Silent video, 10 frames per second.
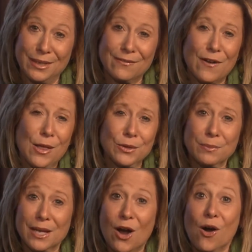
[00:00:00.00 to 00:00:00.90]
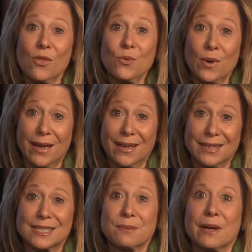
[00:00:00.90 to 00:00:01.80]
It followed me all the way
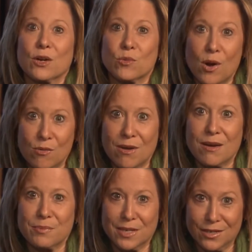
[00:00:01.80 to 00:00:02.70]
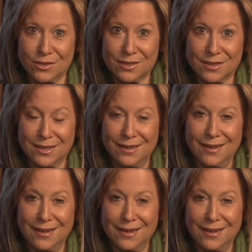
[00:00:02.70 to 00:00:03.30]
into my grown-up years.